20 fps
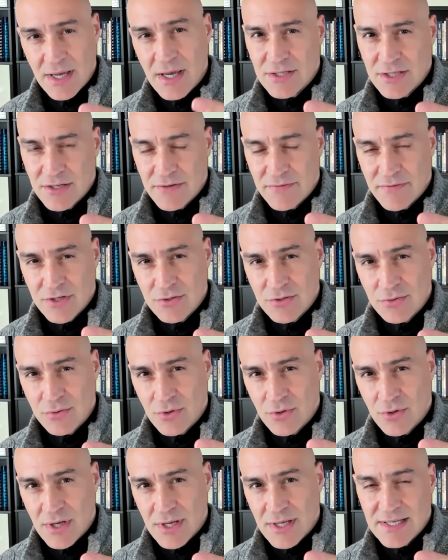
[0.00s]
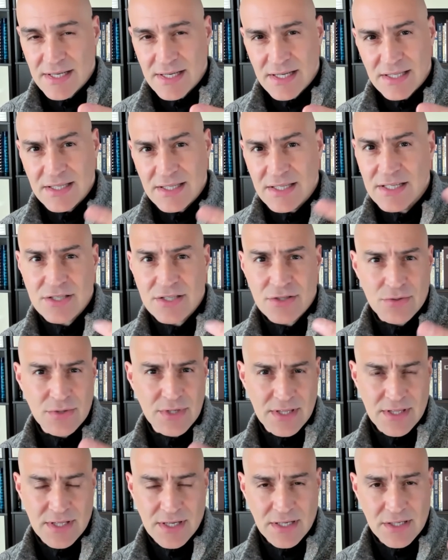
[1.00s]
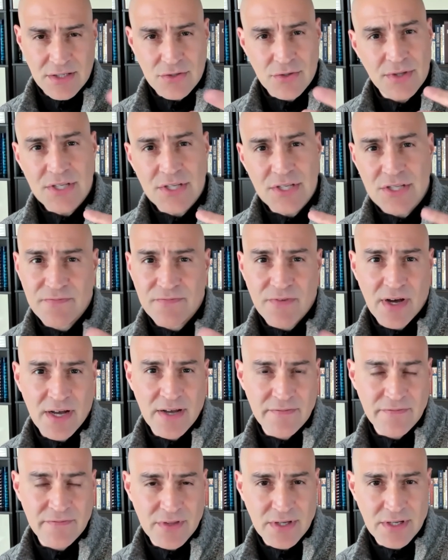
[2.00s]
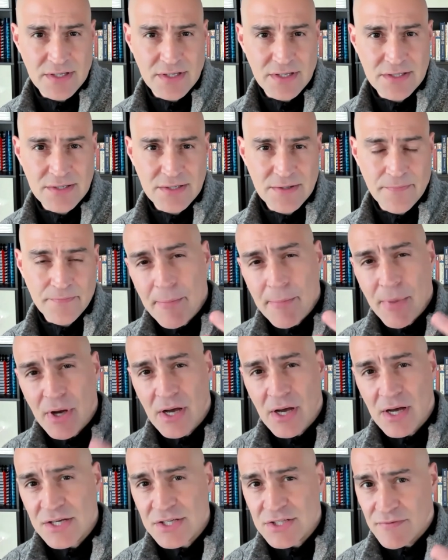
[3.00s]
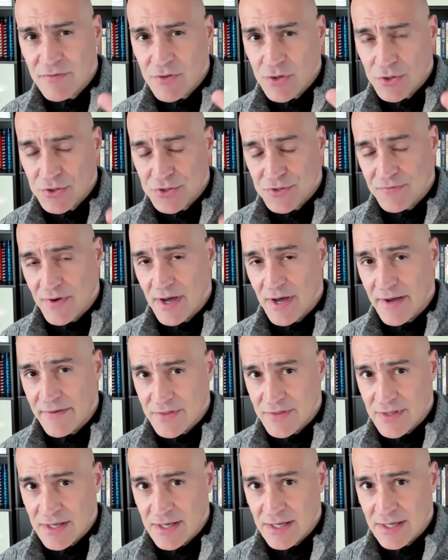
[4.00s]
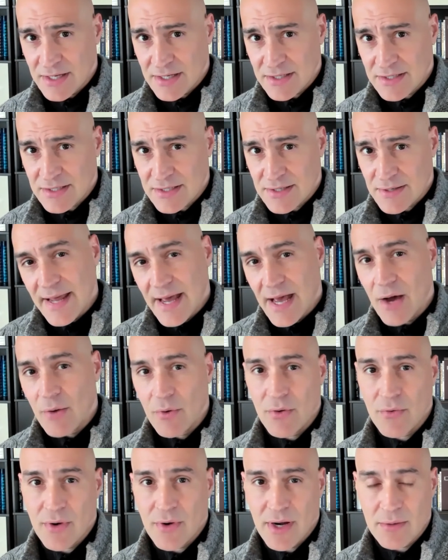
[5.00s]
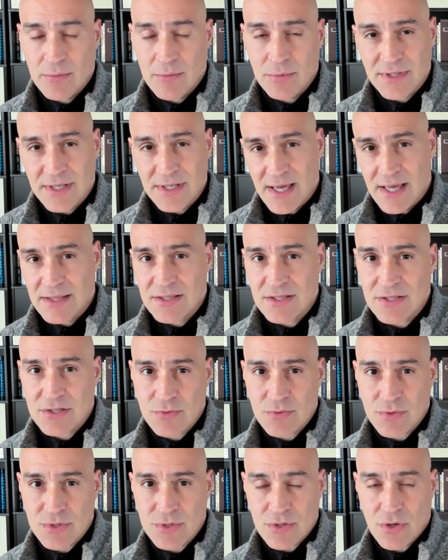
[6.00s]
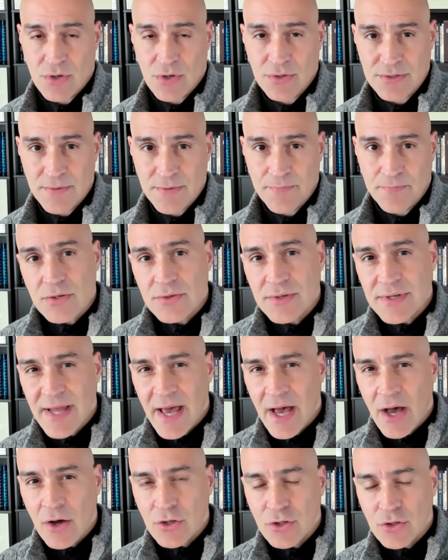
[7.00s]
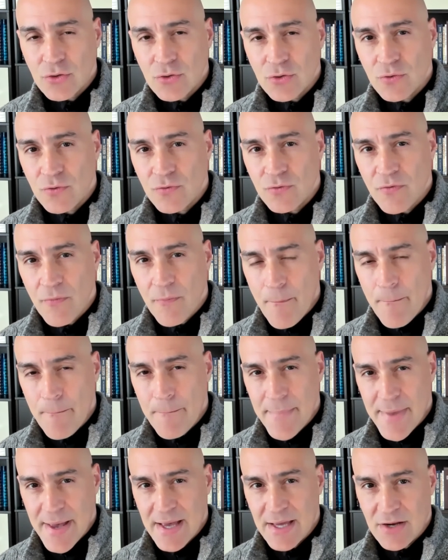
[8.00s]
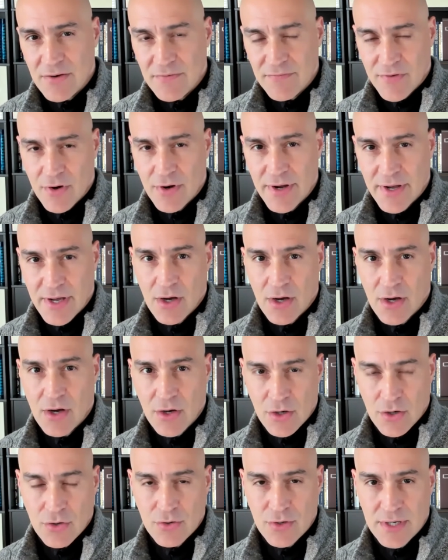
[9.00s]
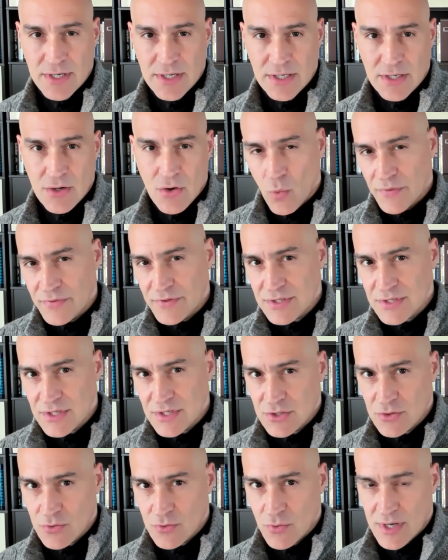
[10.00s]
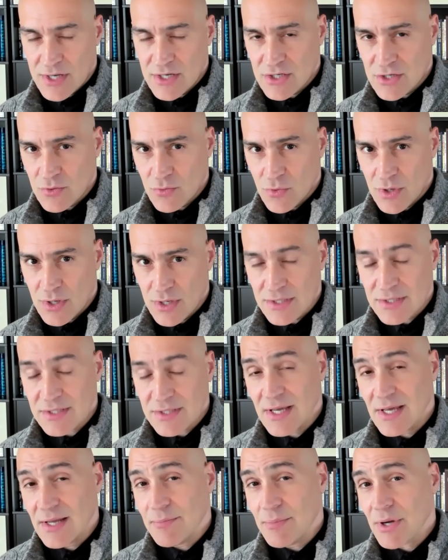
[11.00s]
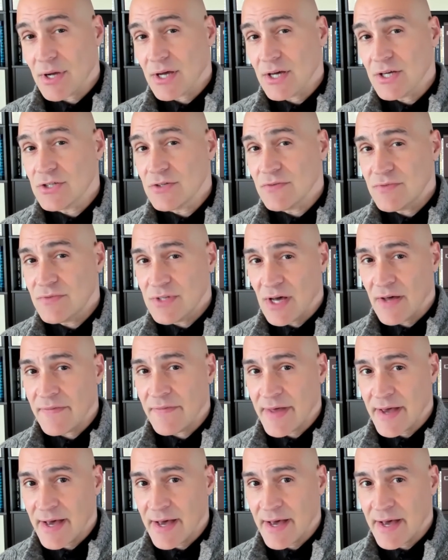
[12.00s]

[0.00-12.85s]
This individual did these 3 things or these 5 things. And because of those 5 things, now we were able to get this result. So now you've made it very concrete what the situation was. And because you've done